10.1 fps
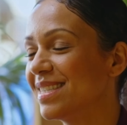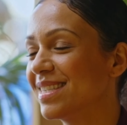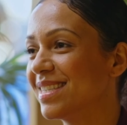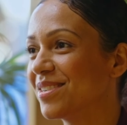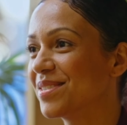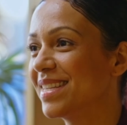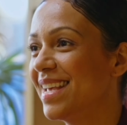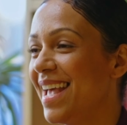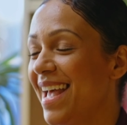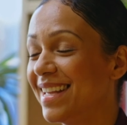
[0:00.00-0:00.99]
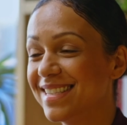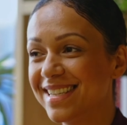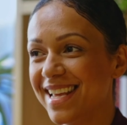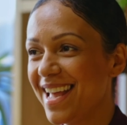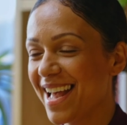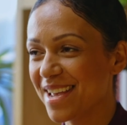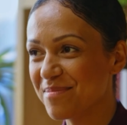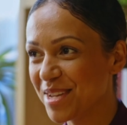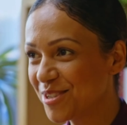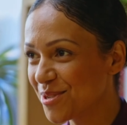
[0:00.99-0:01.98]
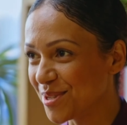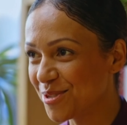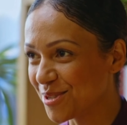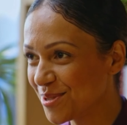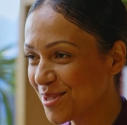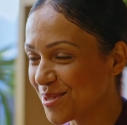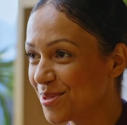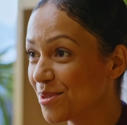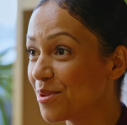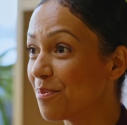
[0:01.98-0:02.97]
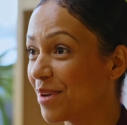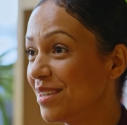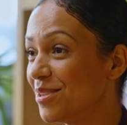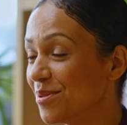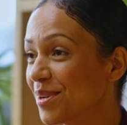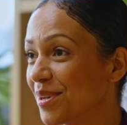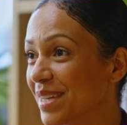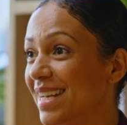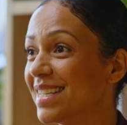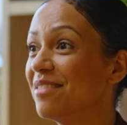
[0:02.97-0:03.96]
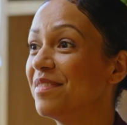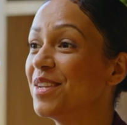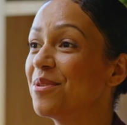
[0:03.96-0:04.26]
6 years, and today I am here to introduce you to the brand new Caudalie